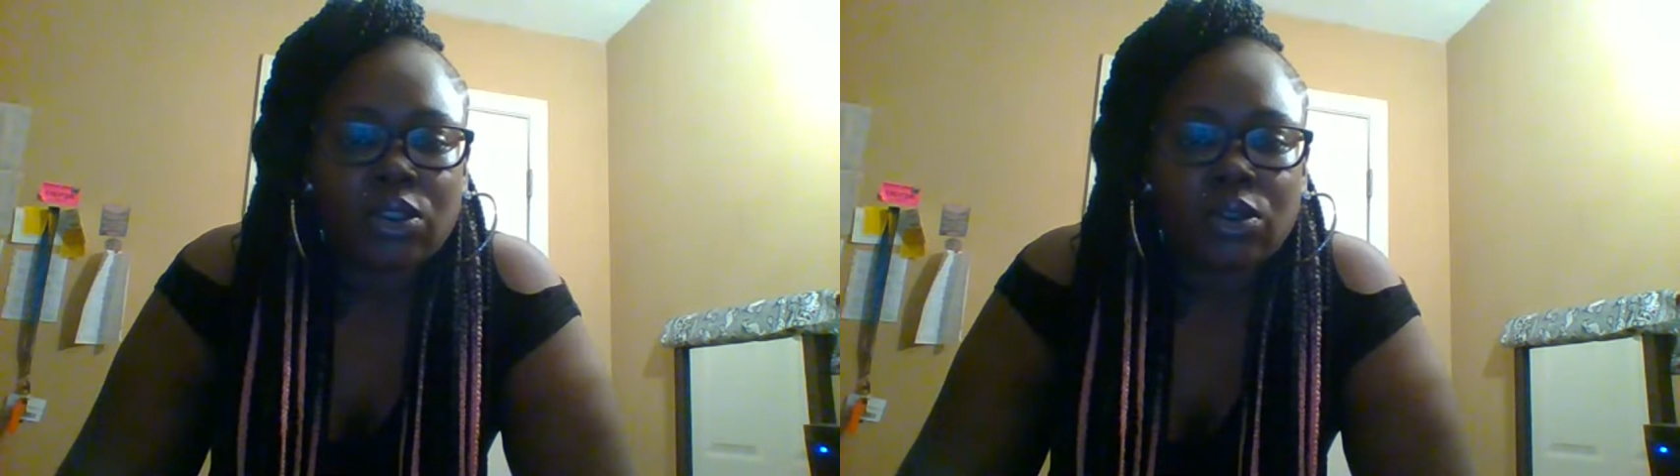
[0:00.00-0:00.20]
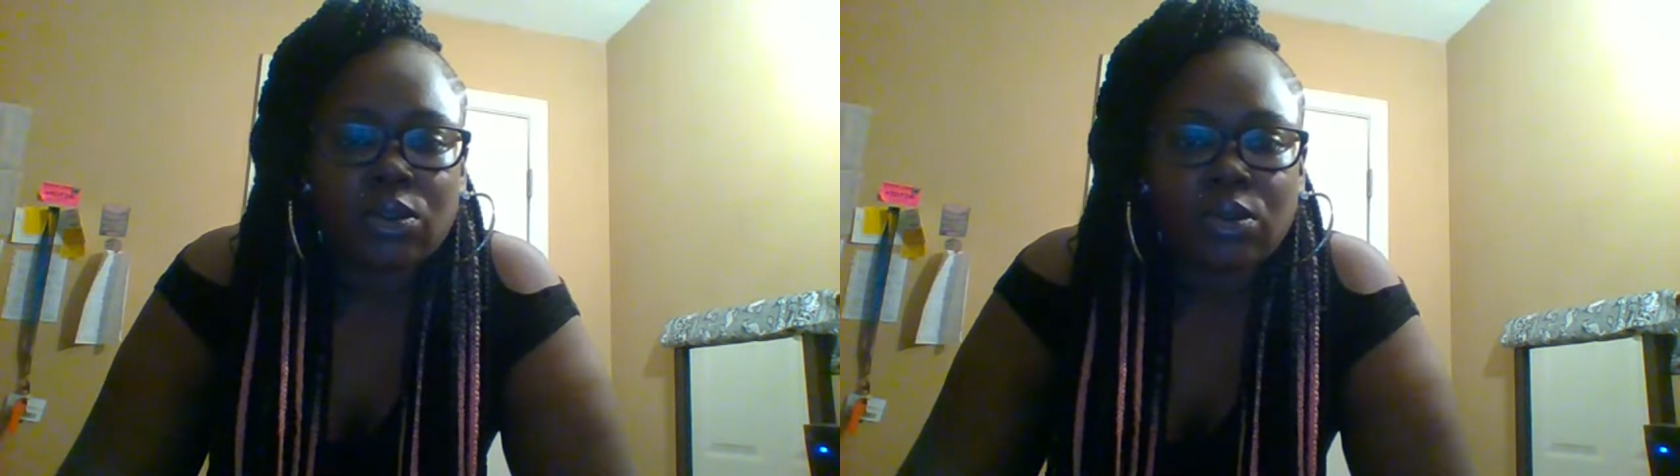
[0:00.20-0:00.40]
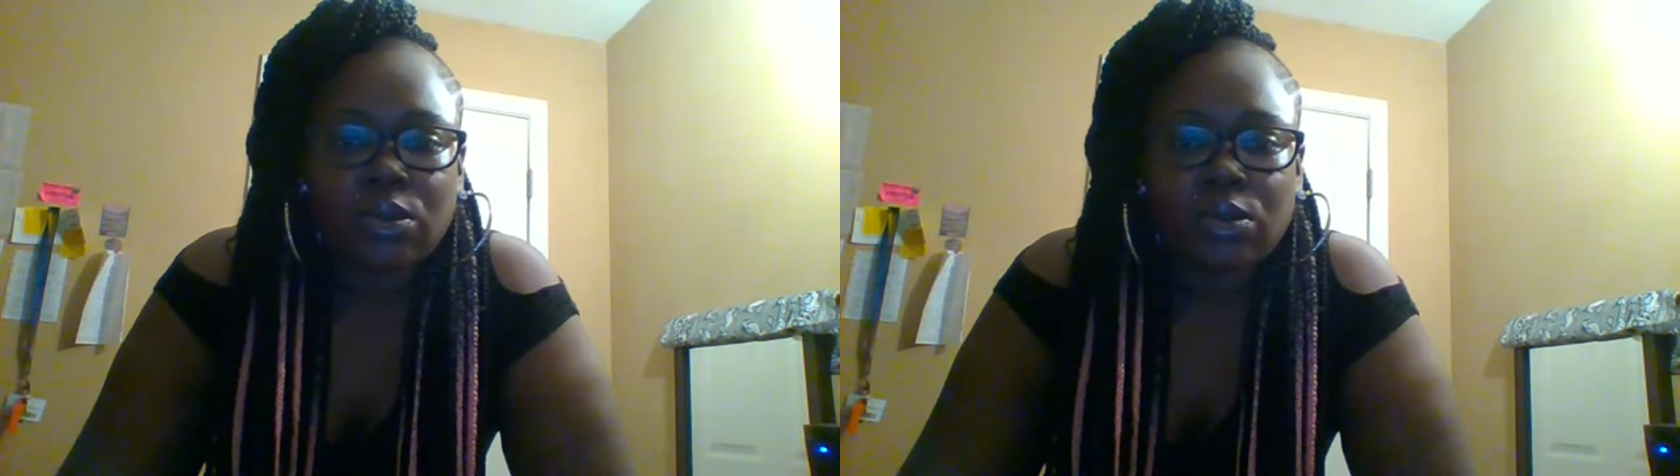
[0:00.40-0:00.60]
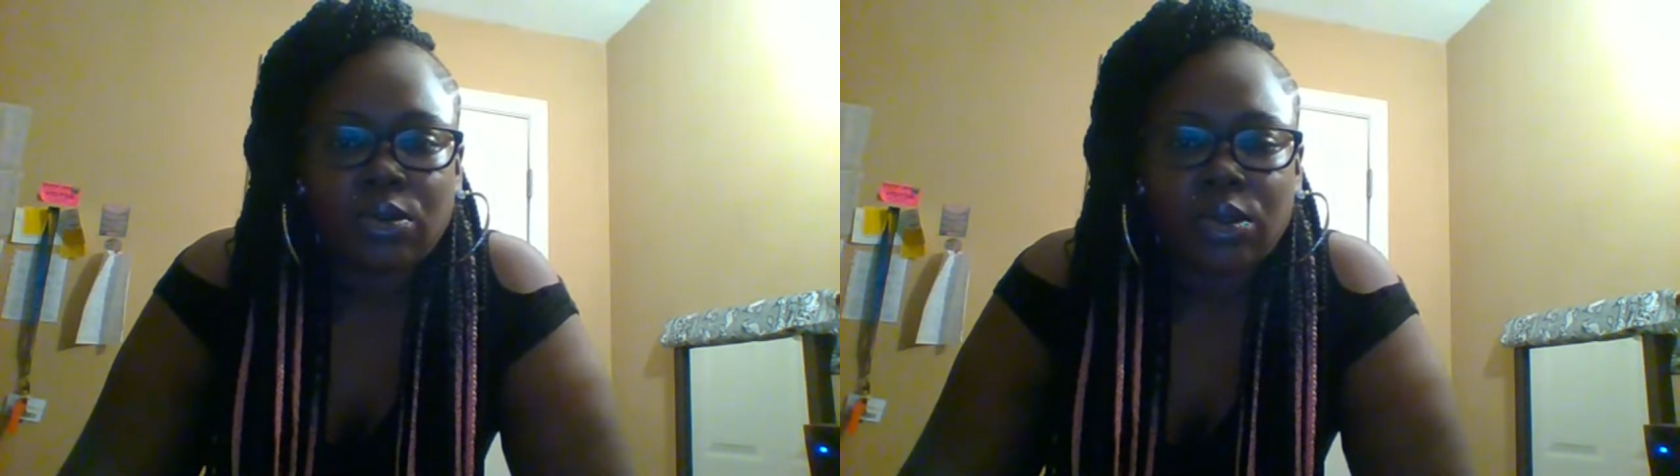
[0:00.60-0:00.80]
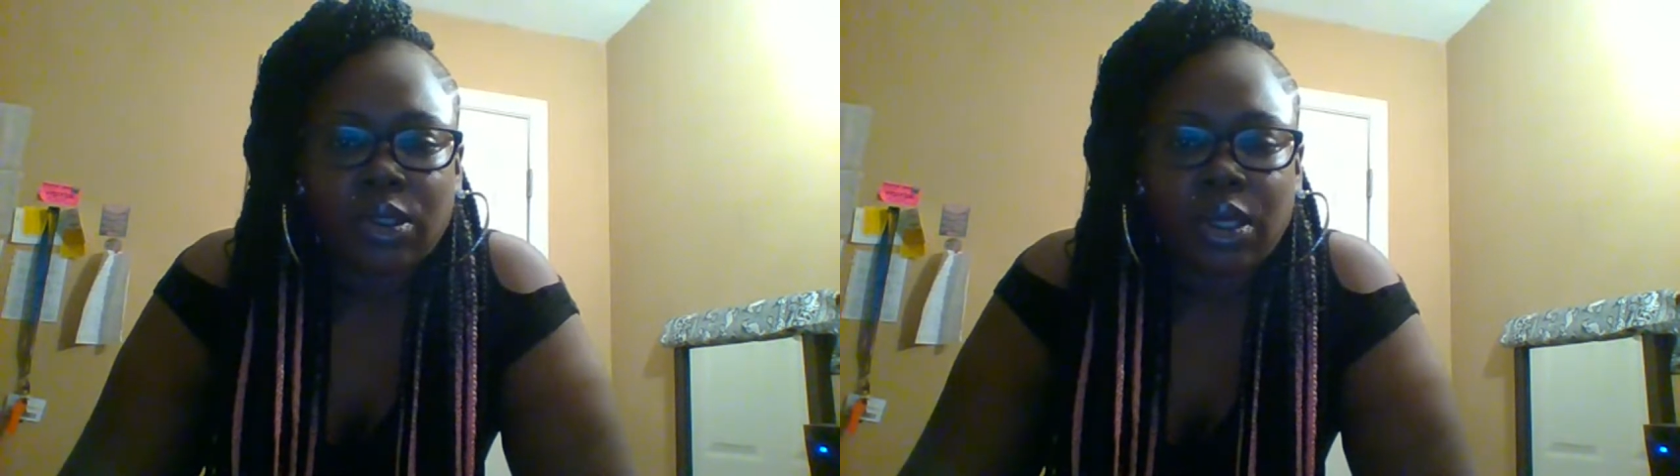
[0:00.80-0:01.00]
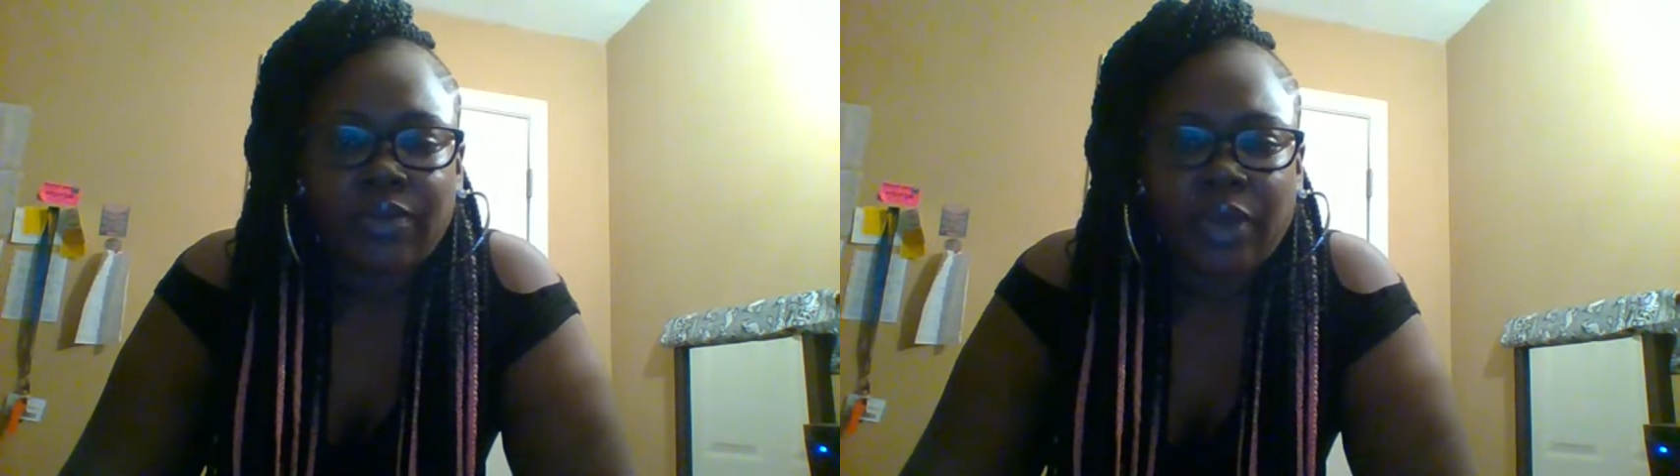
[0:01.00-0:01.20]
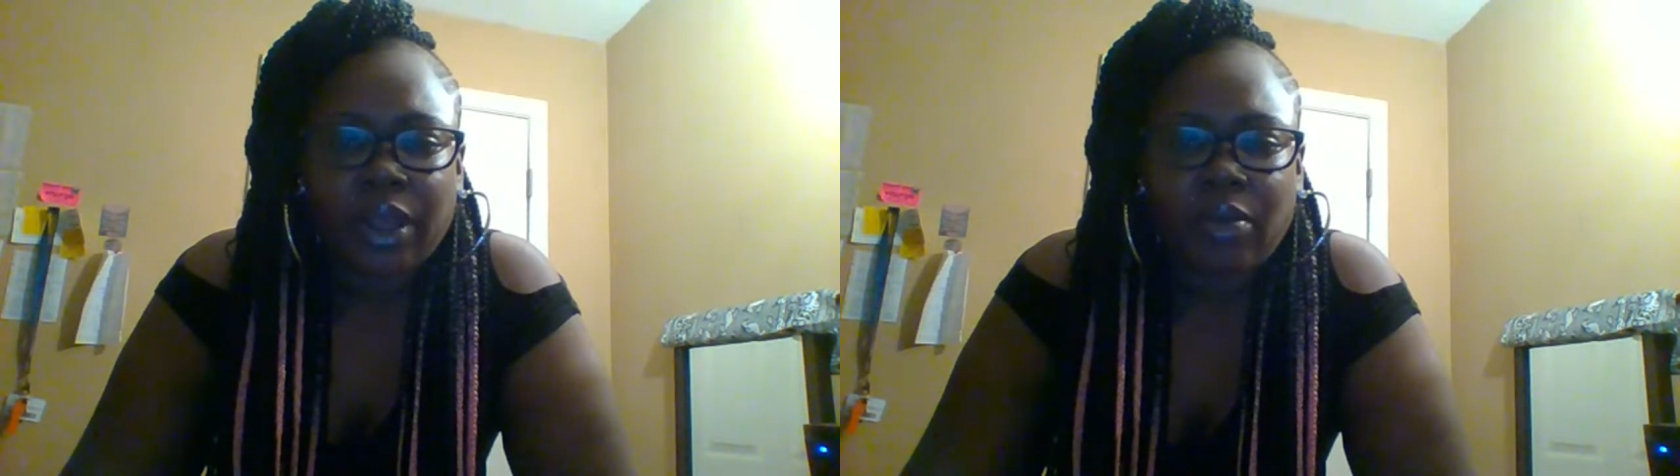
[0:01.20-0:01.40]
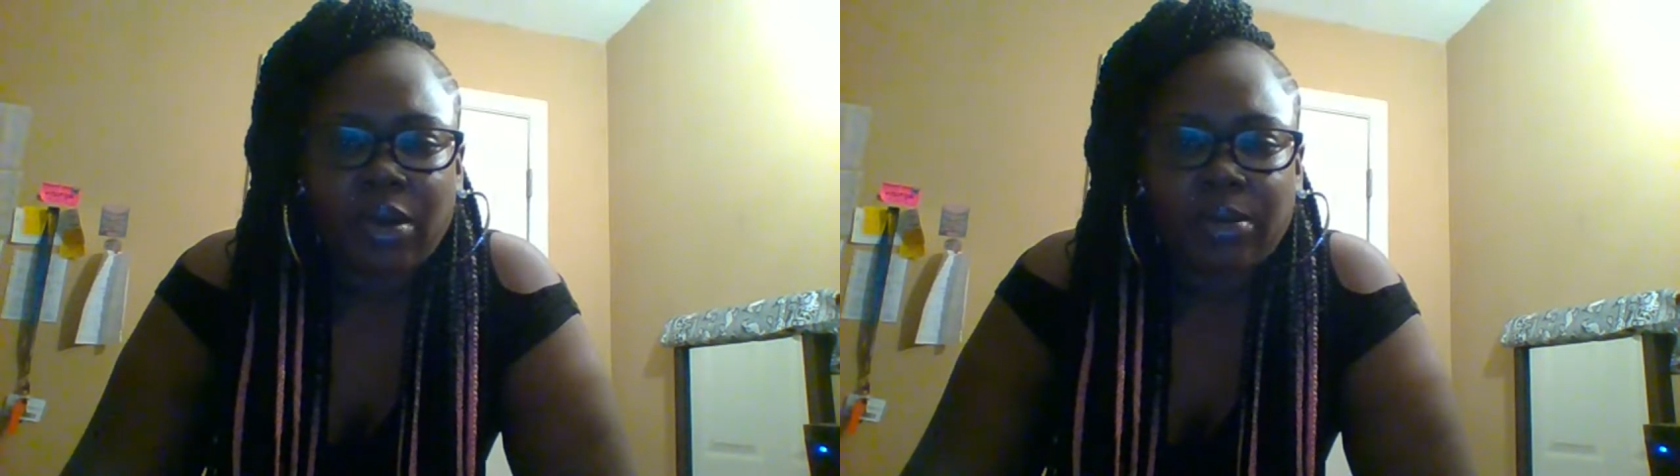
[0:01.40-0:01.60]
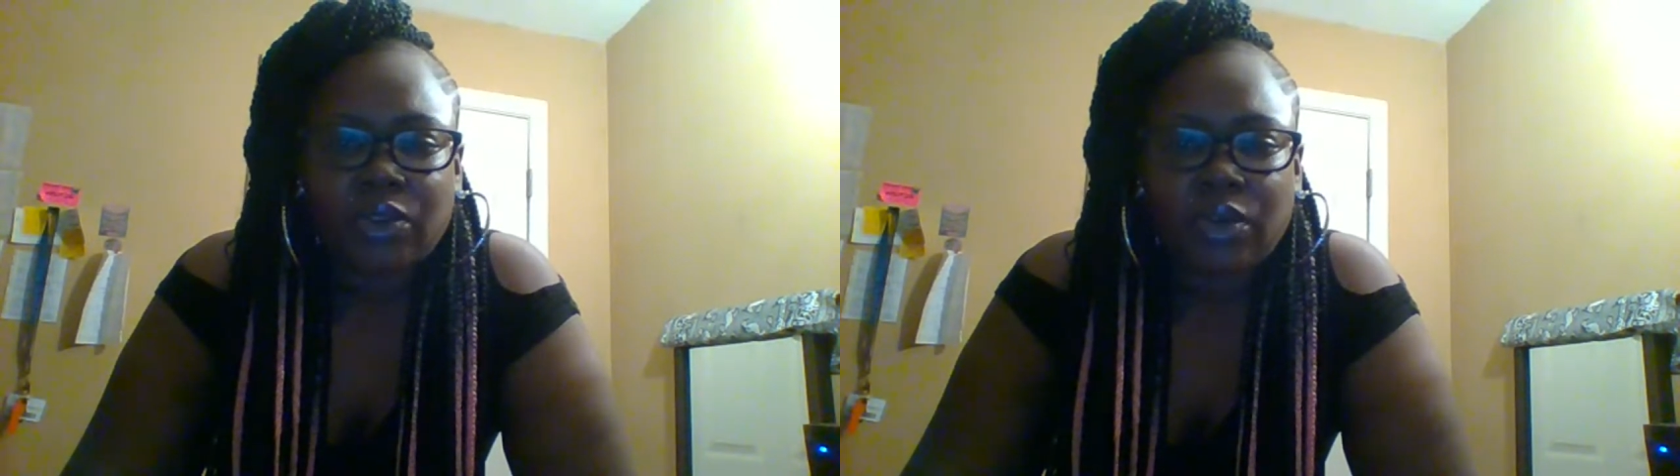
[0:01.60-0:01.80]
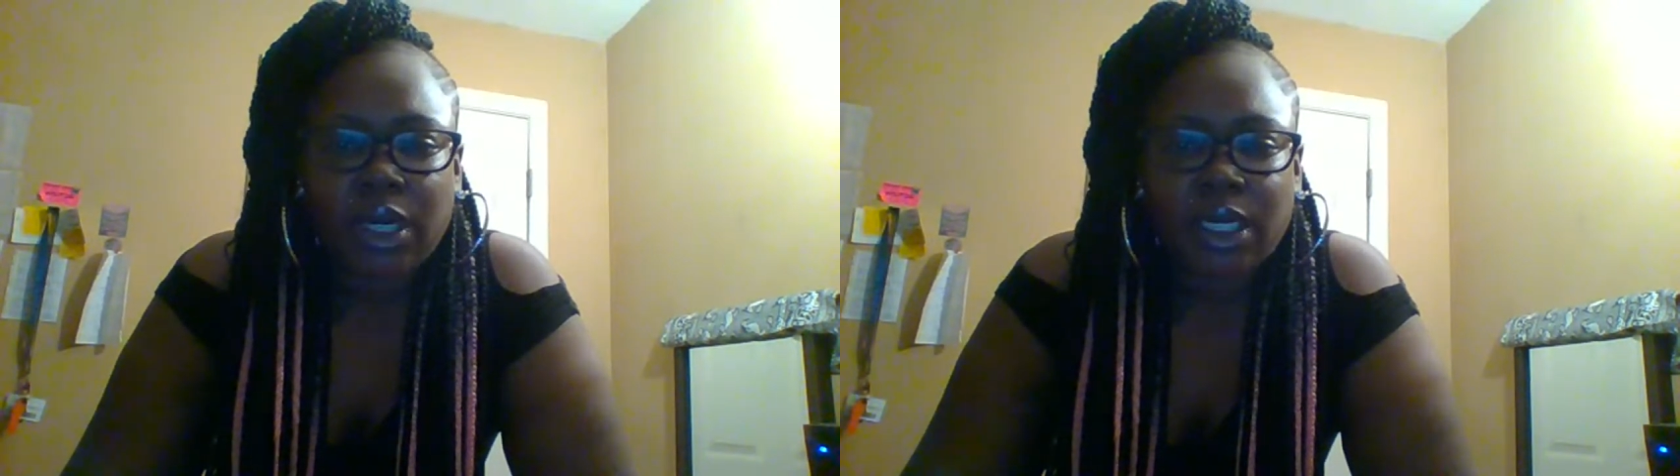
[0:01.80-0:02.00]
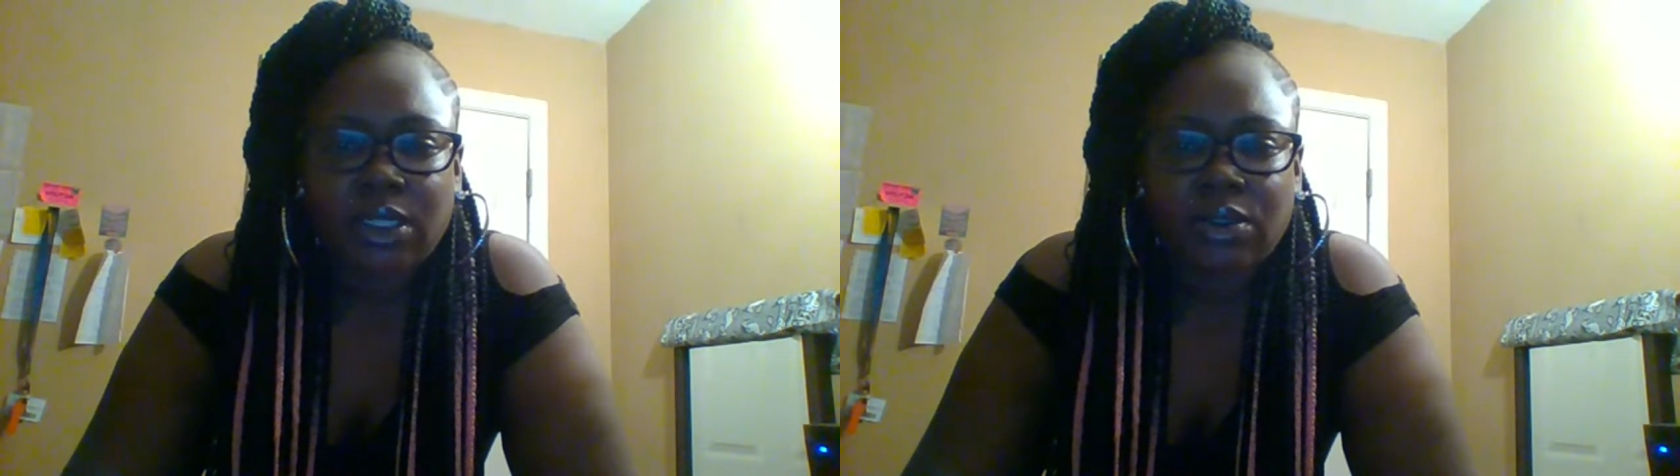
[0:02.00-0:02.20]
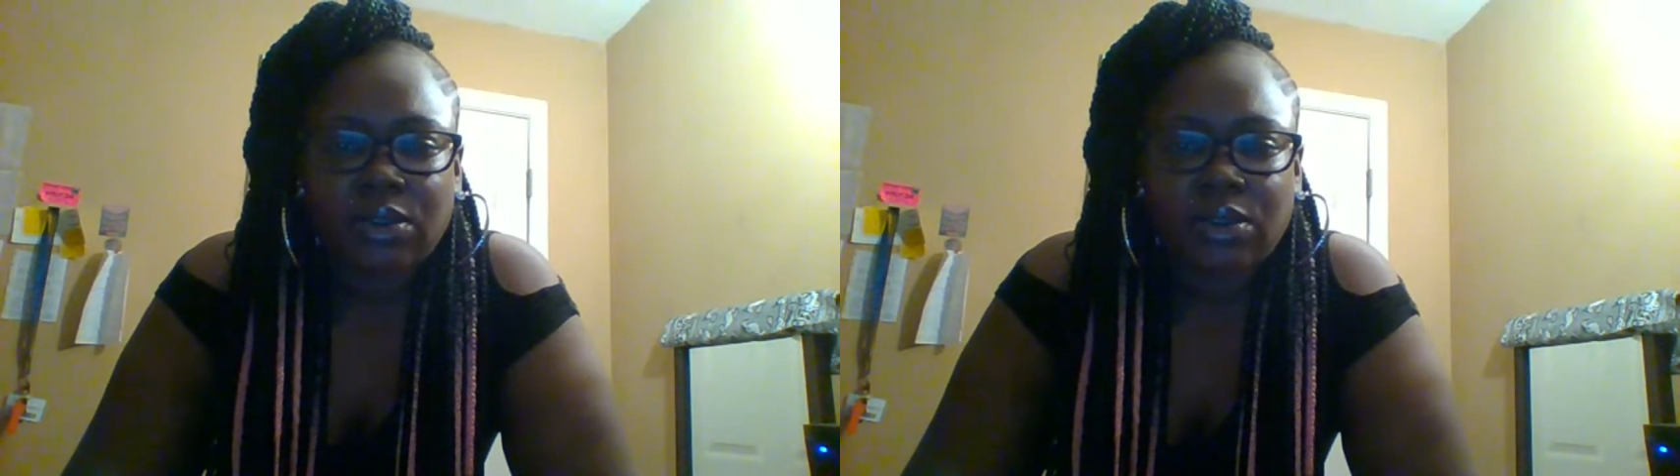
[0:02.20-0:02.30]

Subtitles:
to convey what I'm trying